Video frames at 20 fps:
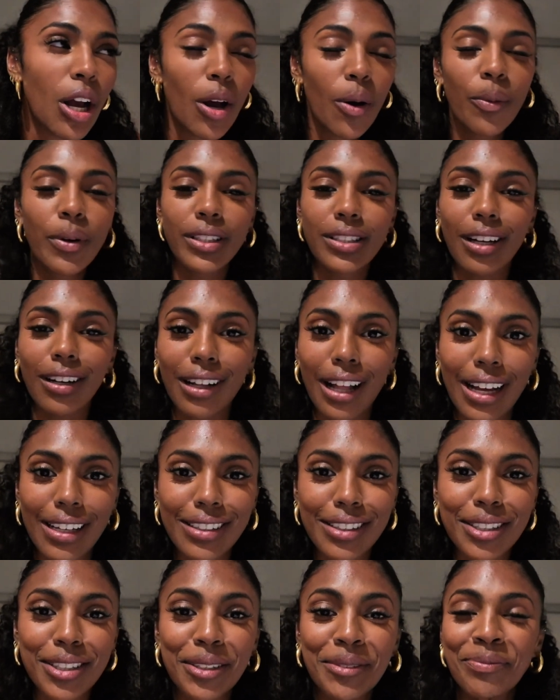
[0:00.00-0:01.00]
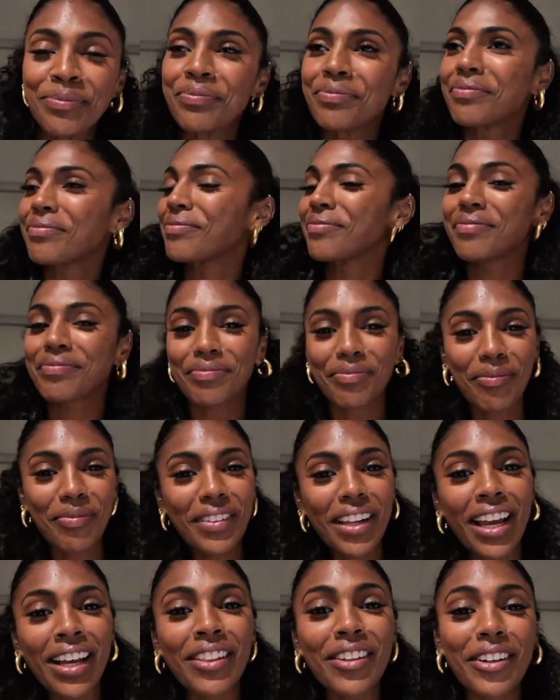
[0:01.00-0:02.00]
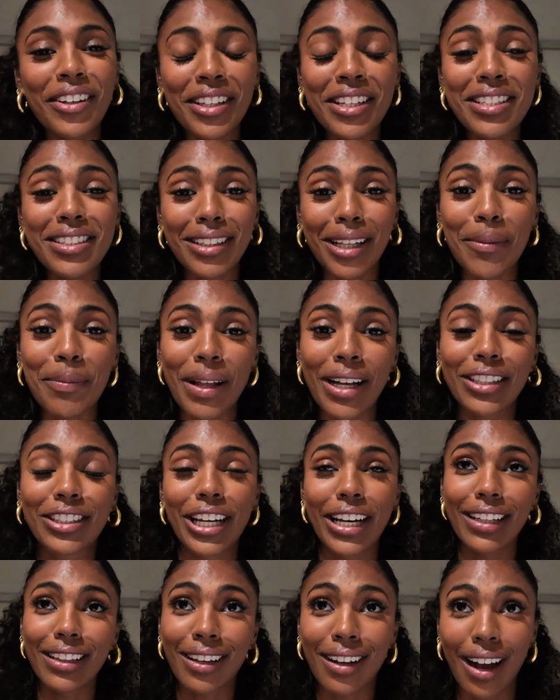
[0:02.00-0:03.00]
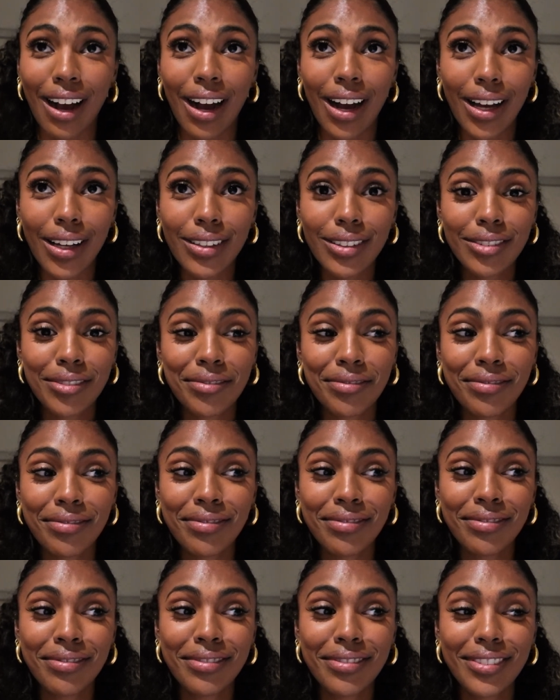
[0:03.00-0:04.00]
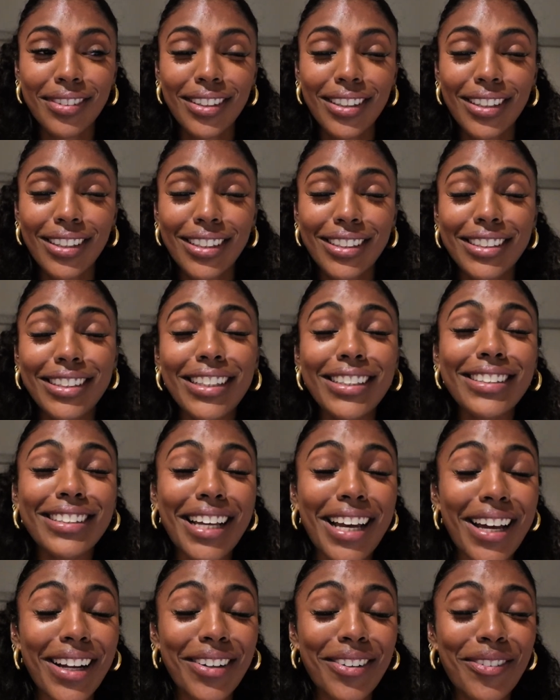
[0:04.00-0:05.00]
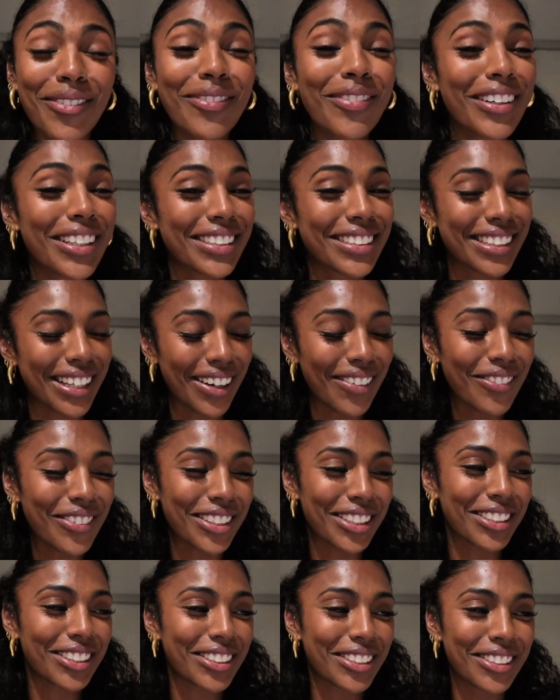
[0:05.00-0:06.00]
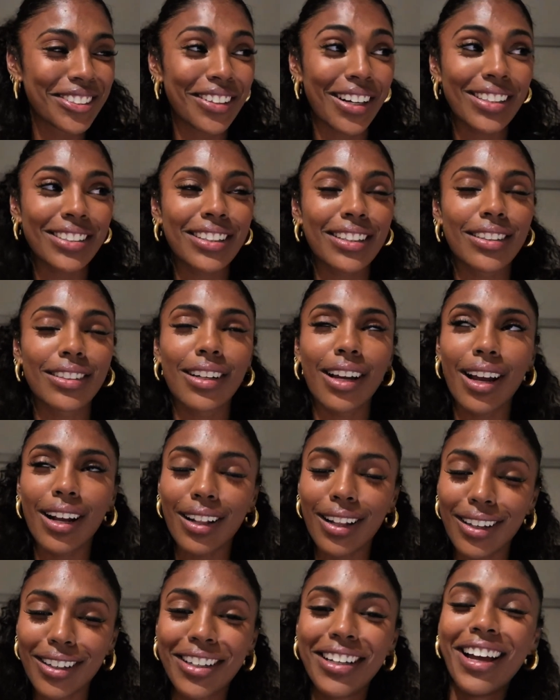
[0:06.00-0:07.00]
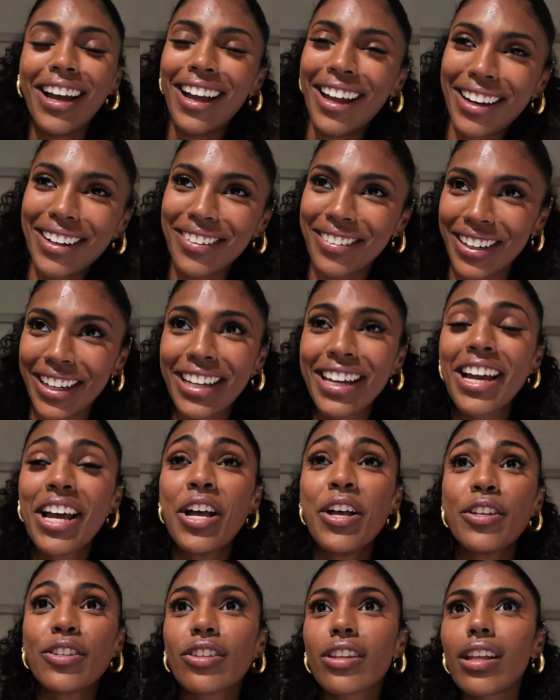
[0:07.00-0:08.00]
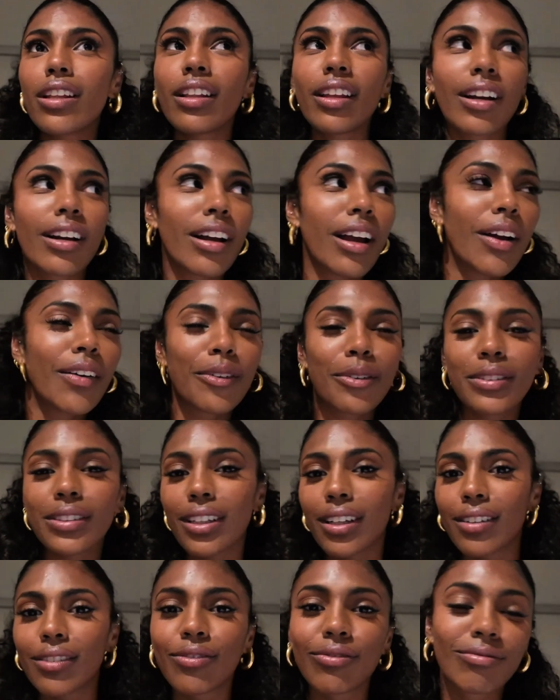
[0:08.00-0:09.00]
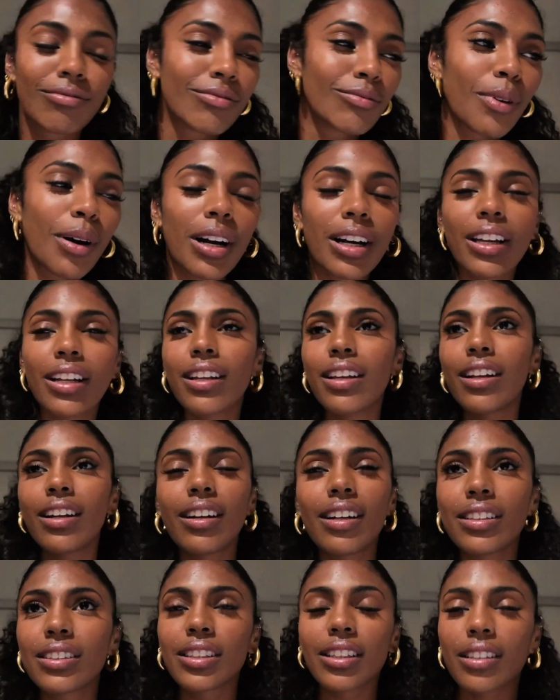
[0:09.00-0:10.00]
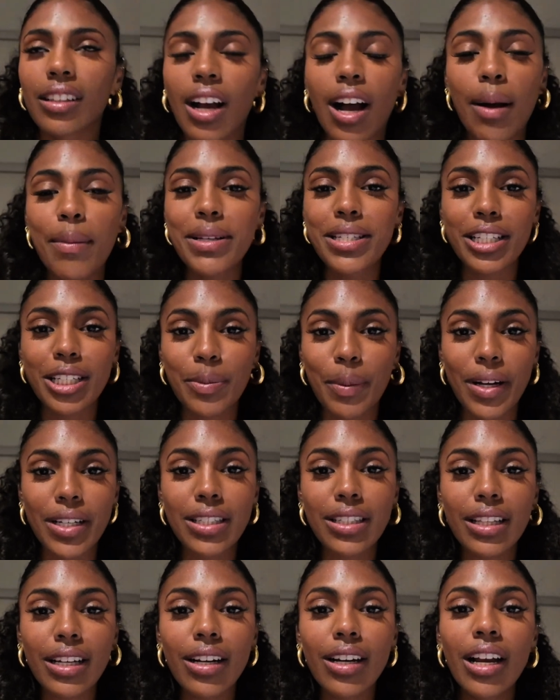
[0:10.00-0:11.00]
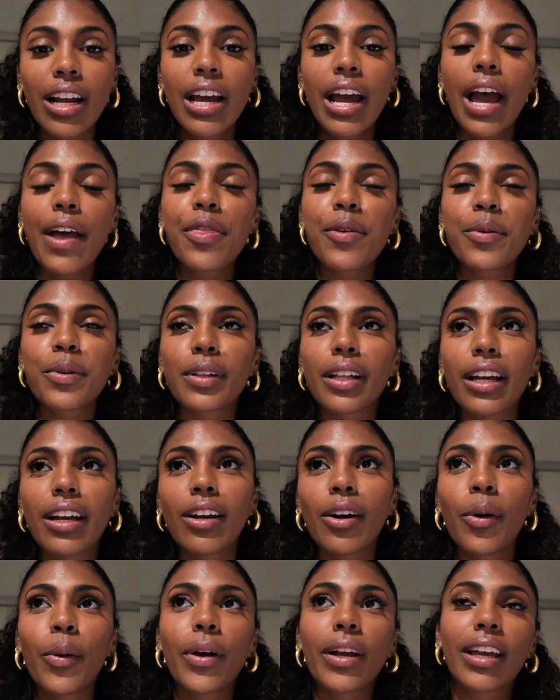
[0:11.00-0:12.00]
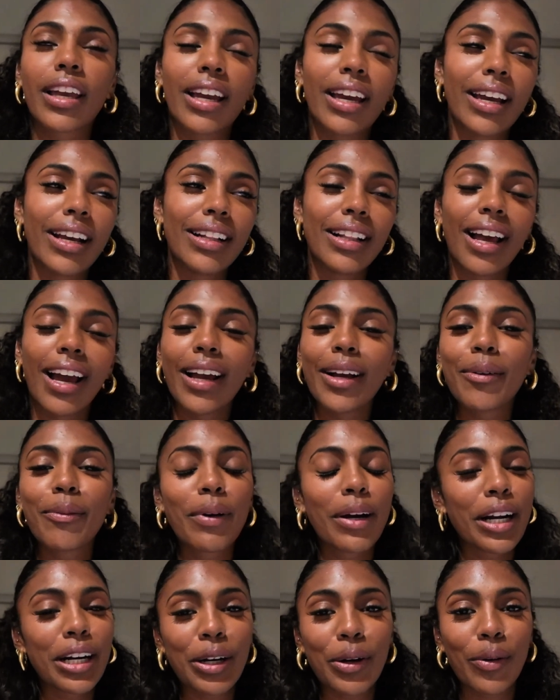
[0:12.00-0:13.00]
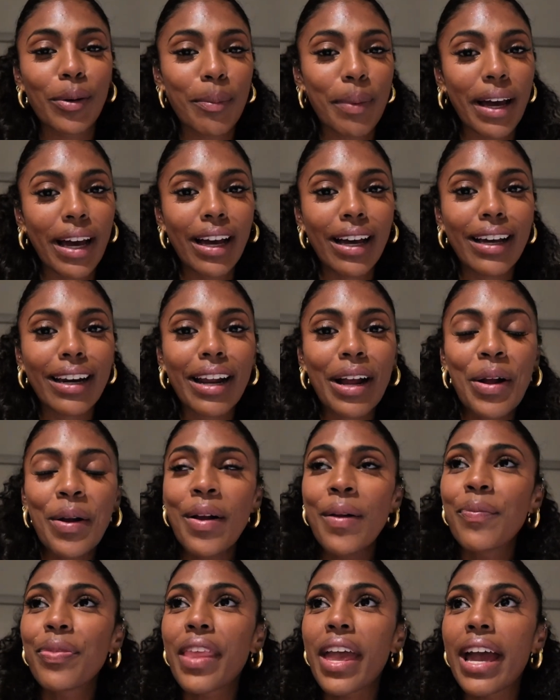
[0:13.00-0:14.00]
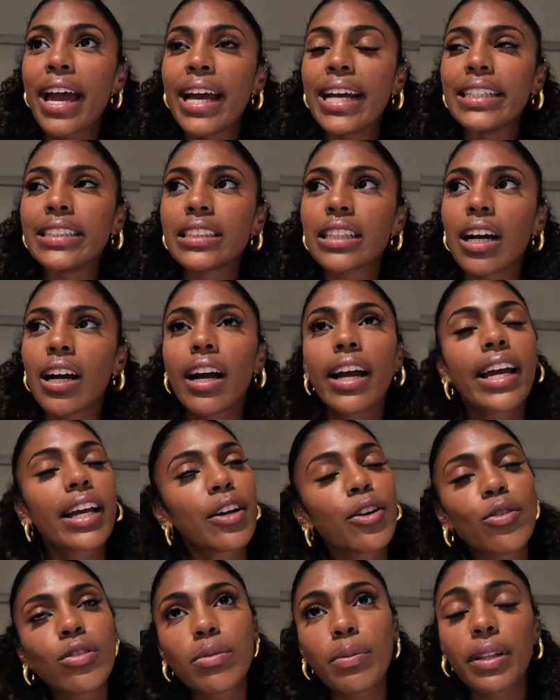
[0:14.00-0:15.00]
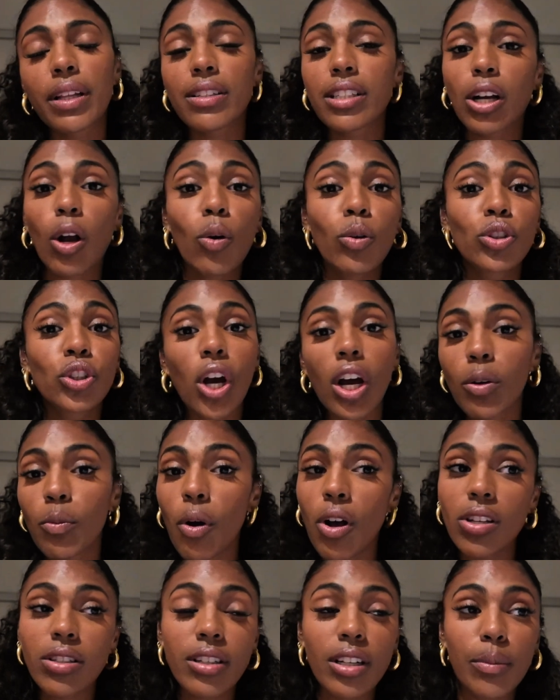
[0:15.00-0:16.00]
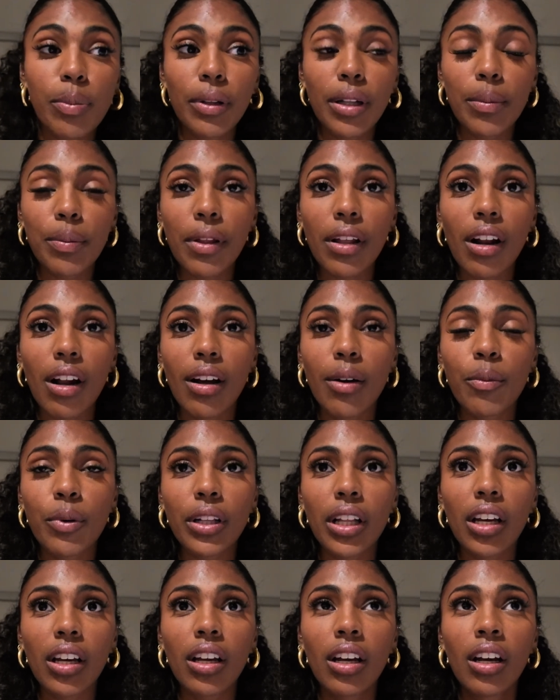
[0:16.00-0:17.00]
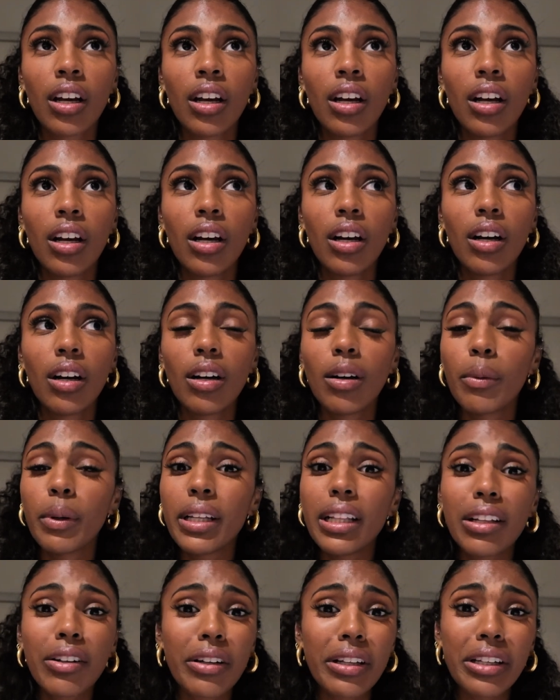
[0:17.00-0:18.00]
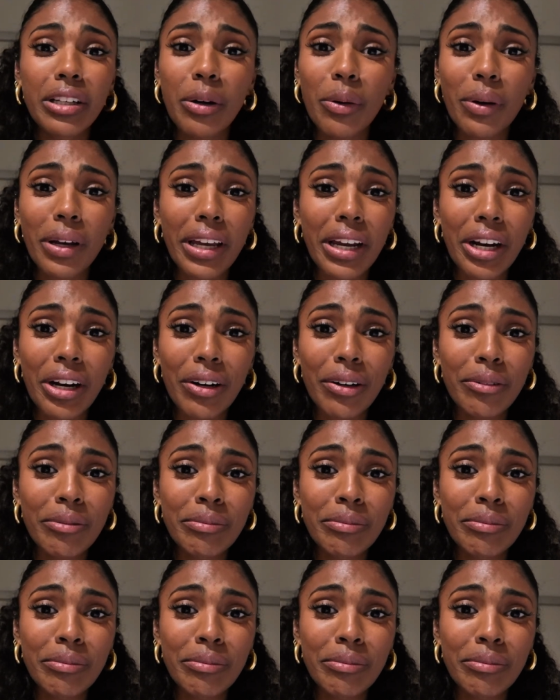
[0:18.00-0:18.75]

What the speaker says: with his sunglasses. And look at this clip that Jayla got. She said, what's up with you? I said, Jayla. Anyway, so then like everyone's like walking in and it's like the Hot Mess Express in there. And they were like, okay, like we're gonna go to bed. And Hannah knew someone that's like, oh, John Wall's gonna pull up. And we're like, we literally don't care.